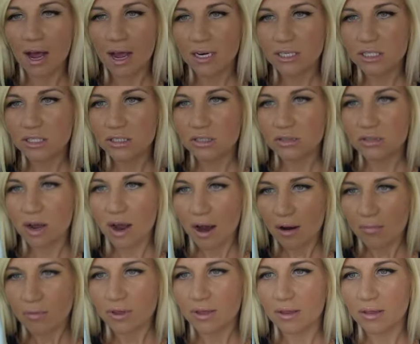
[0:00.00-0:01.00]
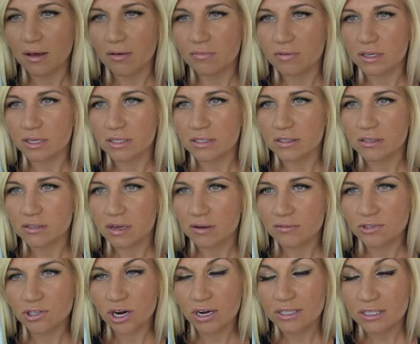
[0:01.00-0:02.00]
I really love this.
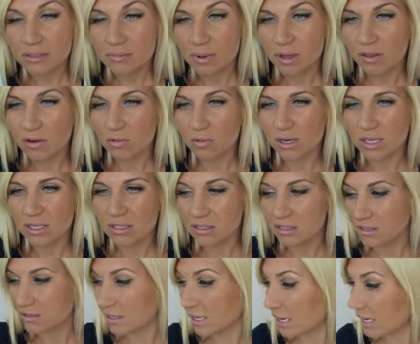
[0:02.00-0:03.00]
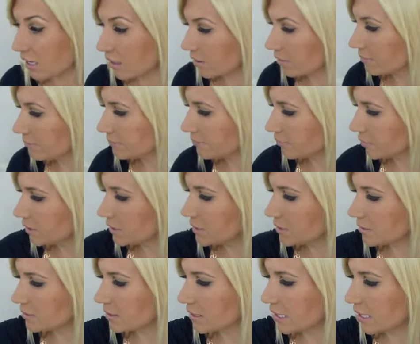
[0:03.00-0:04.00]
I've tried some other ones, like
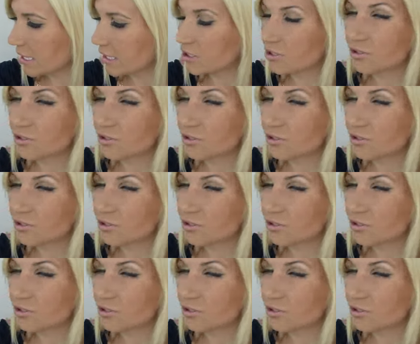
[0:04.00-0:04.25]
recently I